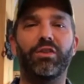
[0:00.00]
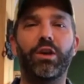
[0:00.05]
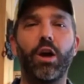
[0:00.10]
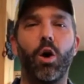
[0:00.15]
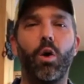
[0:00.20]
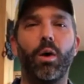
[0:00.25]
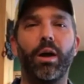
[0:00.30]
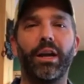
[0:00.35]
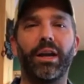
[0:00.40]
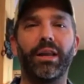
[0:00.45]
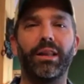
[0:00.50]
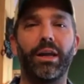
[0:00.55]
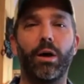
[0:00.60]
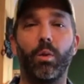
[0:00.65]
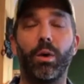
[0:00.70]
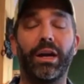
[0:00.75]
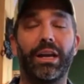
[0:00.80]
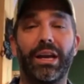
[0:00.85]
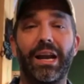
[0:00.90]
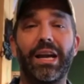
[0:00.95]
going and that
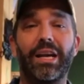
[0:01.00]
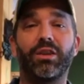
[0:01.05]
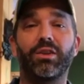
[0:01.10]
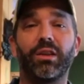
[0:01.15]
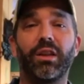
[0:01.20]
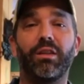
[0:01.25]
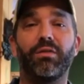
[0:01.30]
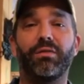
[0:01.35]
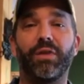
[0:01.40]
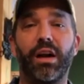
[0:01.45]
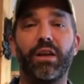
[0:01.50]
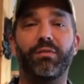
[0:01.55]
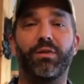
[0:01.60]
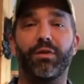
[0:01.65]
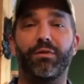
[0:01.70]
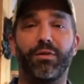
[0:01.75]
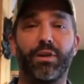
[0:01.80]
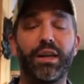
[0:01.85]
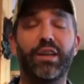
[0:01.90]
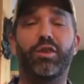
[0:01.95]
we can actually fight
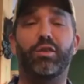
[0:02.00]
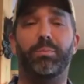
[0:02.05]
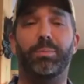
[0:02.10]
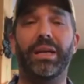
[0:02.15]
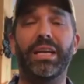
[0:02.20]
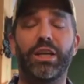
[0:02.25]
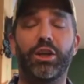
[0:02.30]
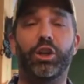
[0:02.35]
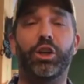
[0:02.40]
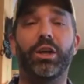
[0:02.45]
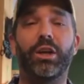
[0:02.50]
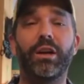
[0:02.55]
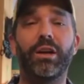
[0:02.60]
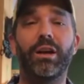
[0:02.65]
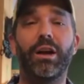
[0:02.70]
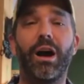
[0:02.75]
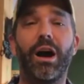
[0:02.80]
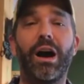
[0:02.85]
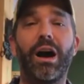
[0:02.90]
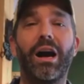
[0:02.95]
for free speech
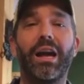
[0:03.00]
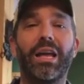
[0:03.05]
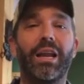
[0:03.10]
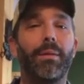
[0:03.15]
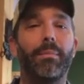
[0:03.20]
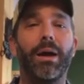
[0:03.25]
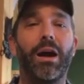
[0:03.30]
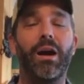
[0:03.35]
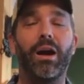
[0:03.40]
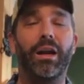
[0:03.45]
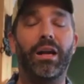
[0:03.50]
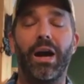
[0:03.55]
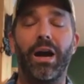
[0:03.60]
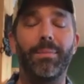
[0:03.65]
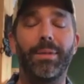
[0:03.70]
in America.